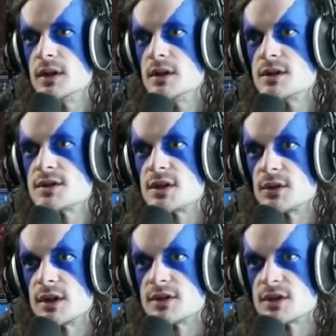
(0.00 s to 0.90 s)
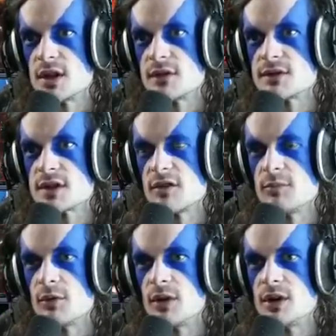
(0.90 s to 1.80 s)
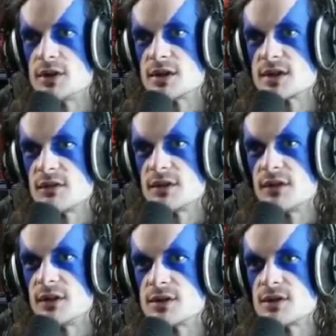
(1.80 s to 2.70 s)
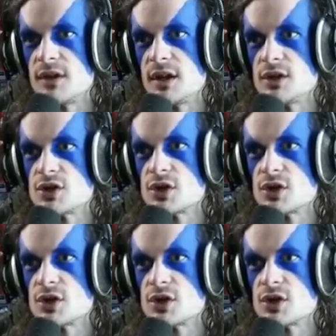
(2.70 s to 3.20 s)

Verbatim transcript: Serral has a lot of stuff, but Reynor does have Defender's Advantage.